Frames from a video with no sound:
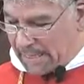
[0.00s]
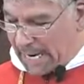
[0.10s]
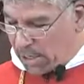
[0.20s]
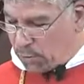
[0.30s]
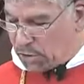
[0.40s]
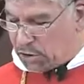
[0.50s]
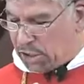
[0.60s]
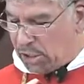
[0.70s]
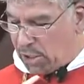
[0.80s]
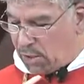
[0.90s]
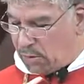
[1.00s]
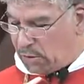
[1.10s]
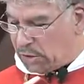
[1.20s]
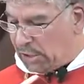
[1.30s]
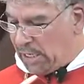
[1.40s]
A Christian
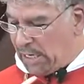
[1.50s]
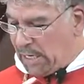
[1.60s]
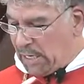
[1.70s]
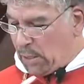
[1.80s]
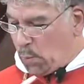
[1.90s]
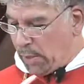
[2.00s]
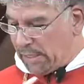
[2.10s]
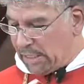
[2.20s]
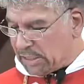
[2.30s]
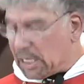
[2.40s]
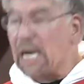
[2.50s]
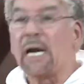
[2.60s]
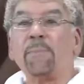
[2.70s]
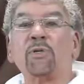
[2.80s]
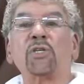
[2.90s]
knows when it is
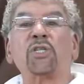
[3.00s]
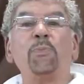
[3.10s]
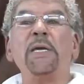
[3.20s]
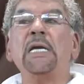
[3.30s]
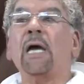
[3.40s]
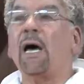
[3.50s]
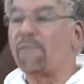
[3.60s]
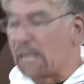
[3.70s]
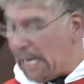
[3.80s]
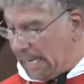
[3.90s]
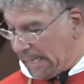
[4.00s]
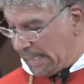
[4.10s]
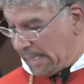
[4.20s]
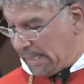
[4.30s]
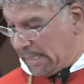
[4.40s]
time to speak of God